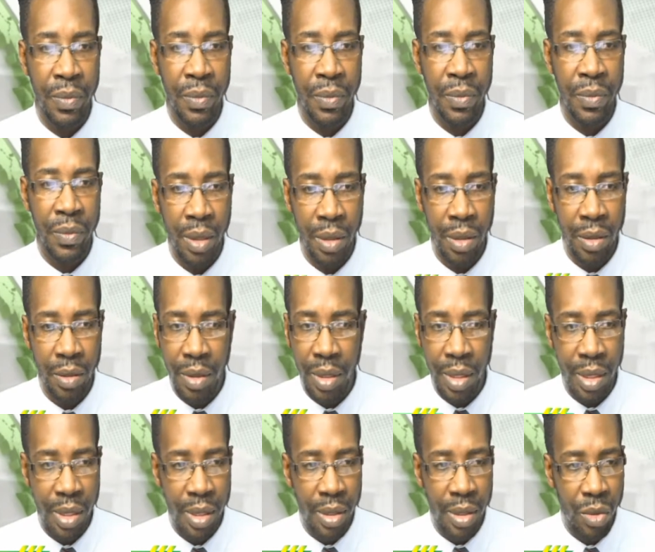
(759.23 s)
All right,
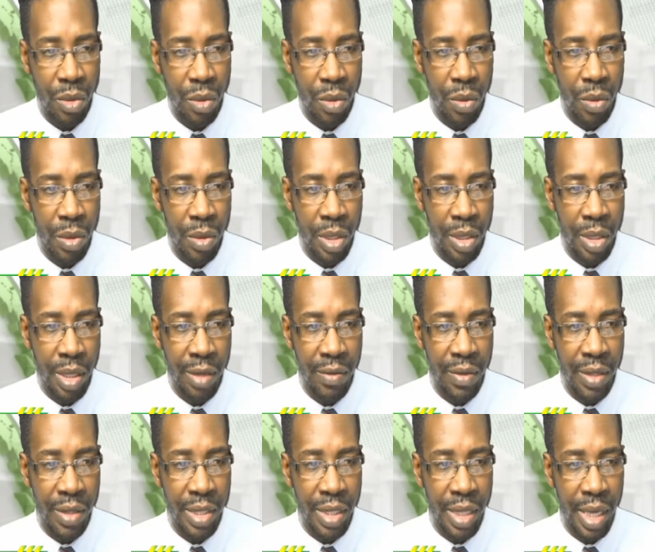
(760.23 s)
so just give
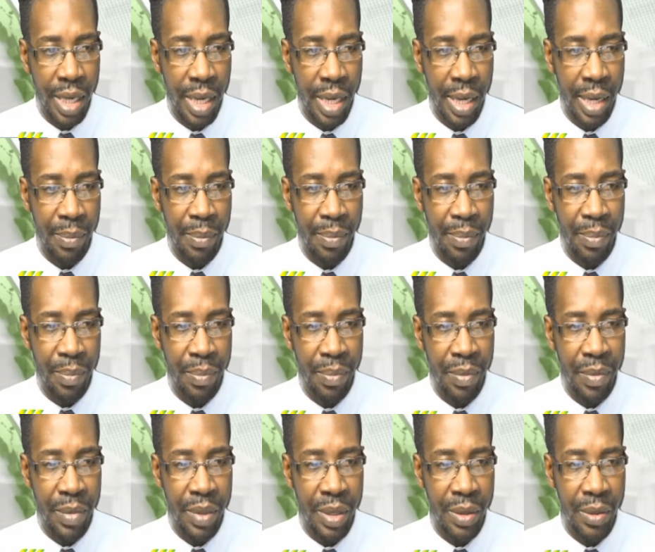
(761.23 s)
us
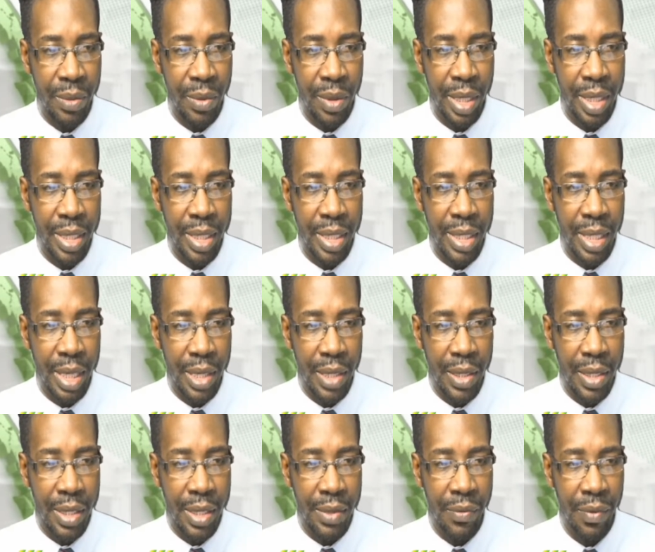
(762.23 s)
1
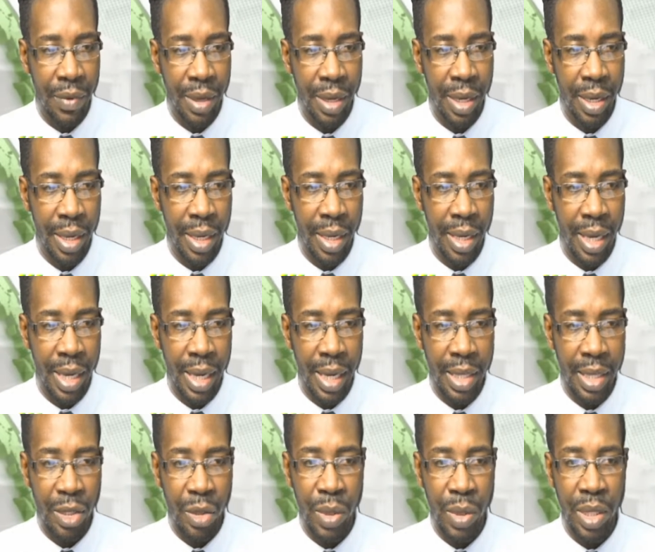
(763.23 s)
second
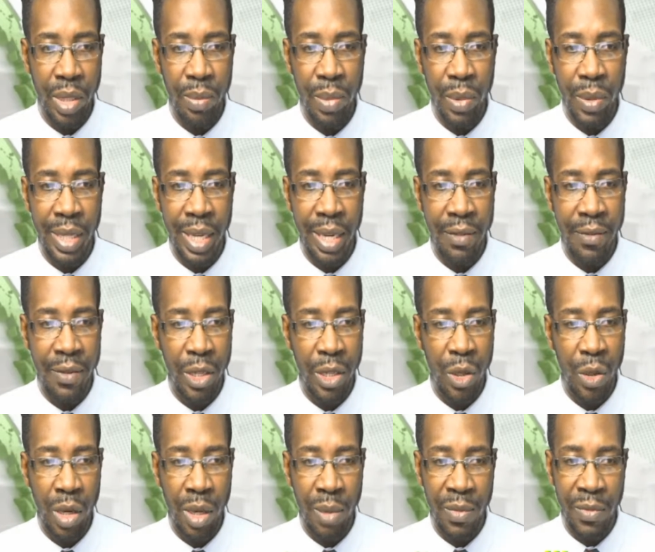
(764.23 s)
so we can pull that
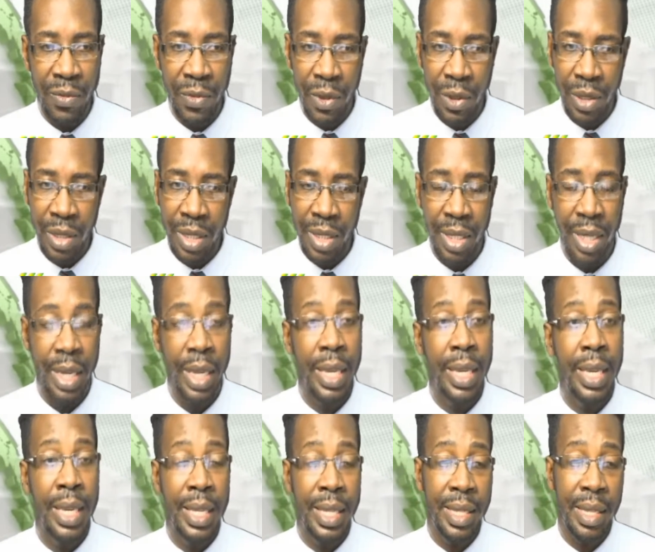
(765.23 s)
video up, folks.
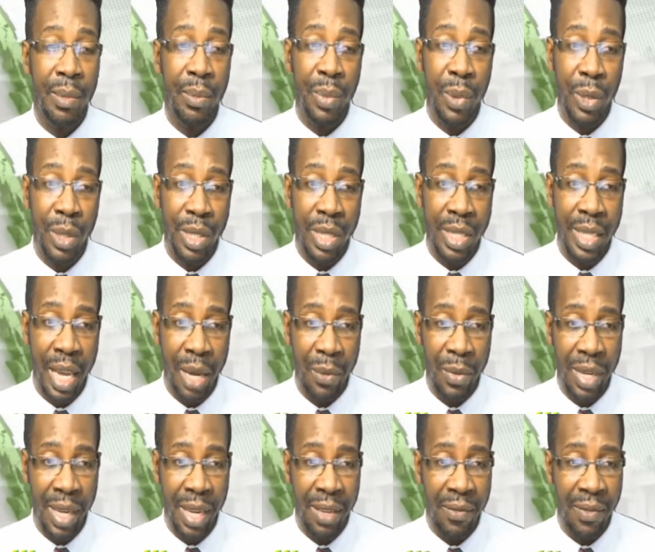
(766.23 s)
It is important that we
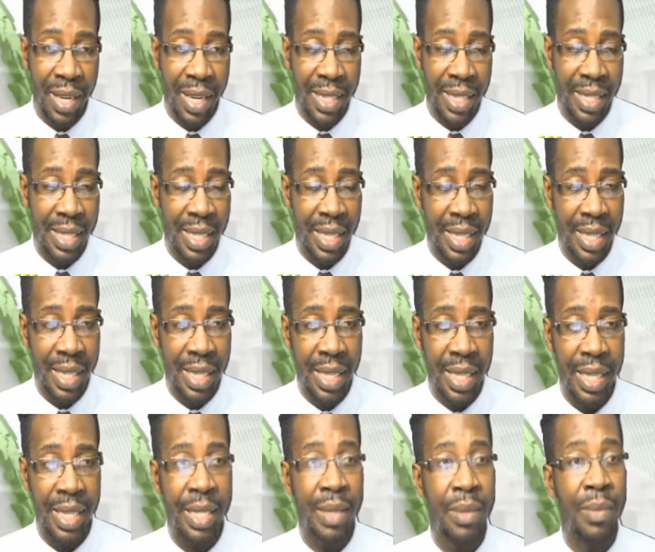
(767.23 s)
get vaccinated. It
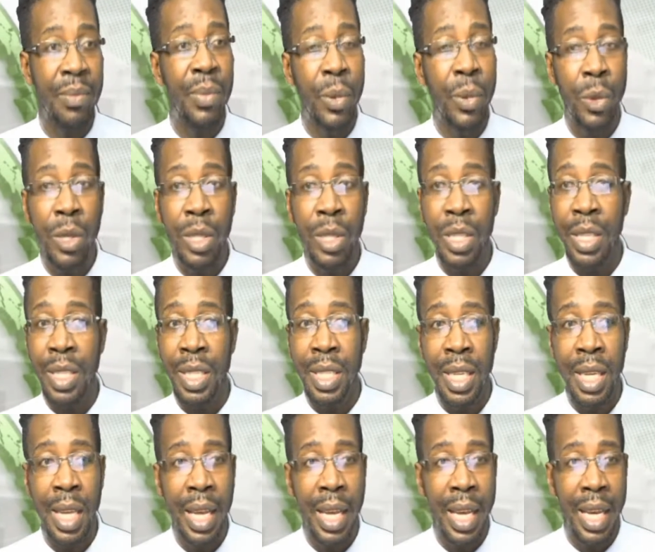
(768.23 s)
is important
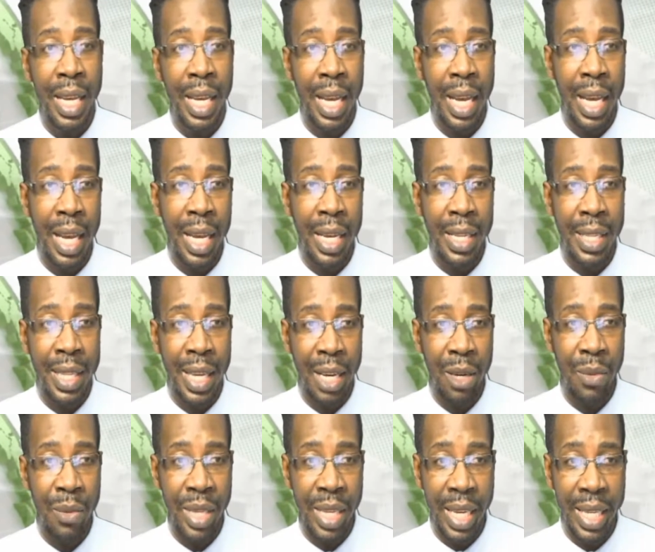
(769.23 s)
that
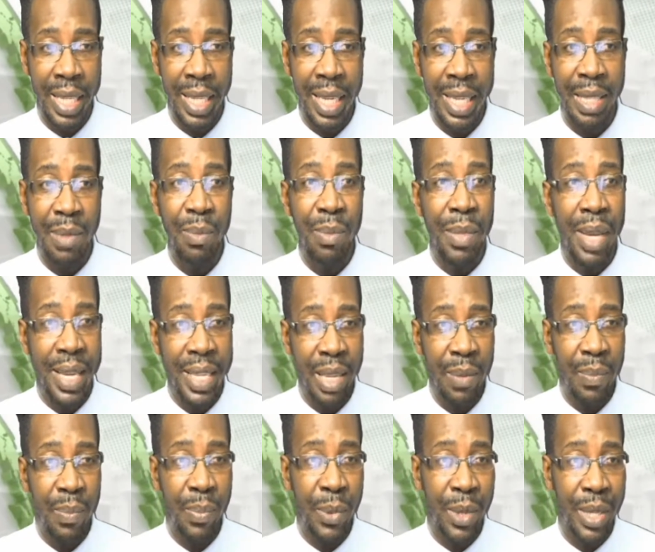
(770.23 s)
we get as many
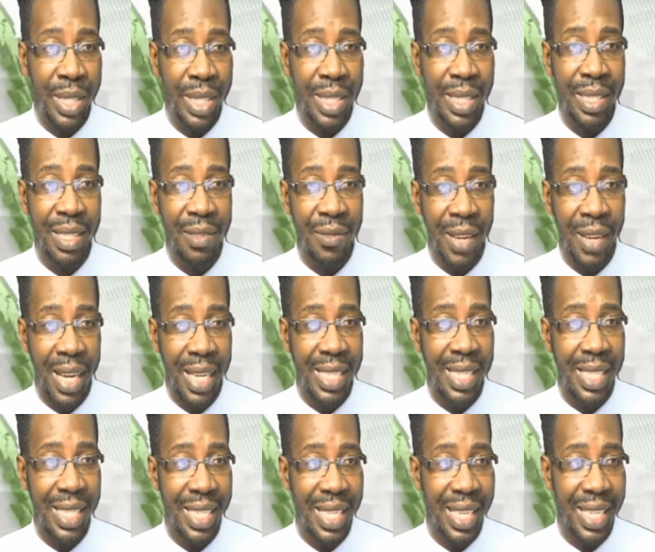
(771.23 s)
persons
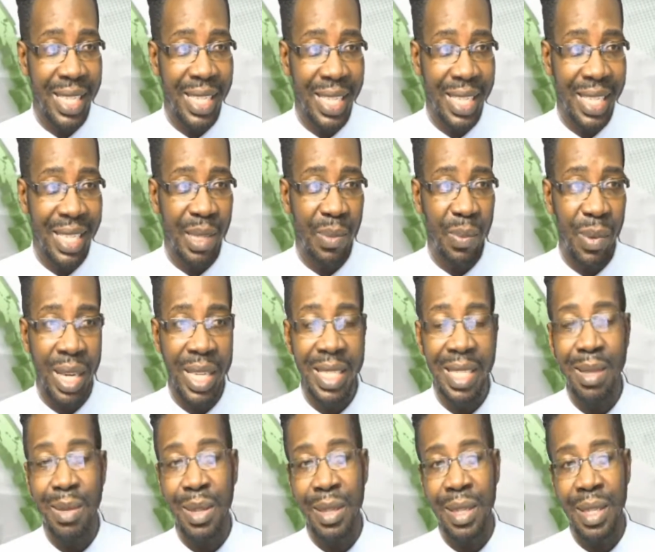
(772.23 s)
vaccinated as
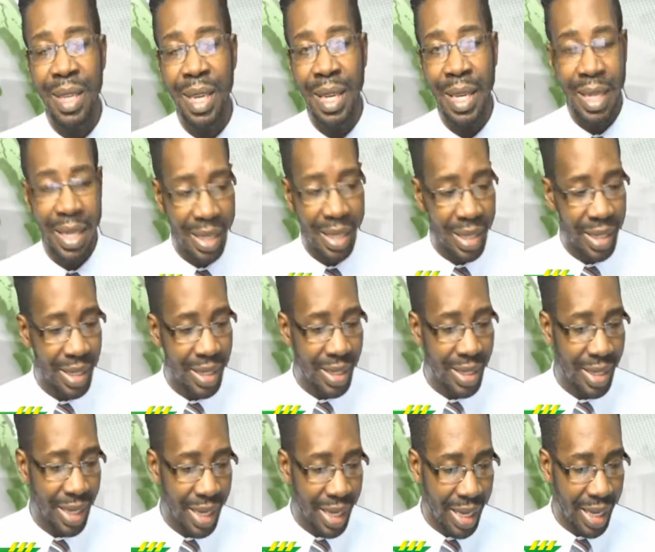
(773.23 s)
possible, because
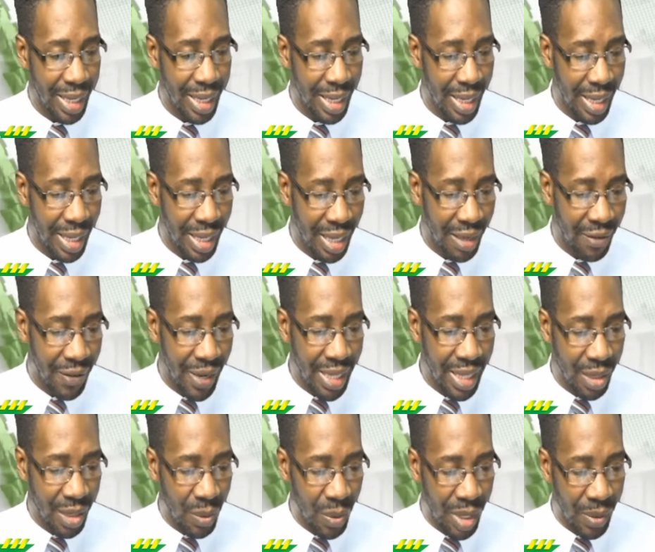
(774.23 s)
in the event
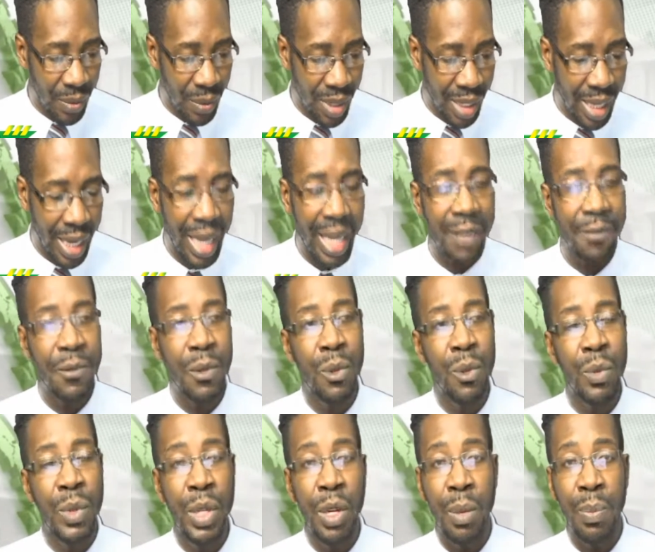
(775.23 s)
that we have to
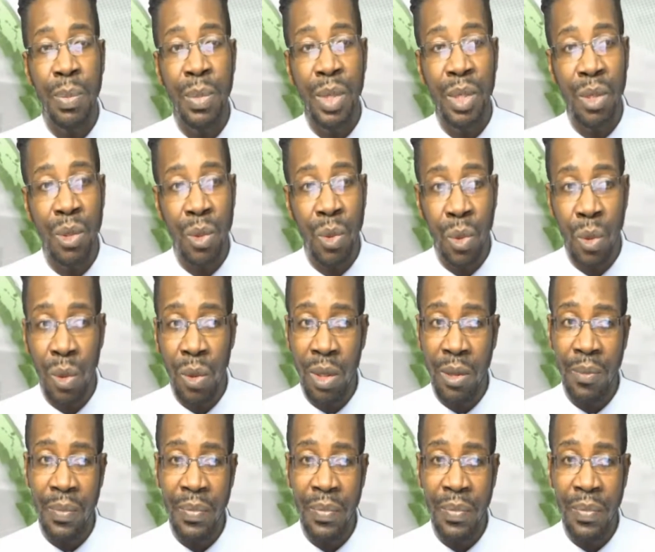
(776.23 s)
reopen school,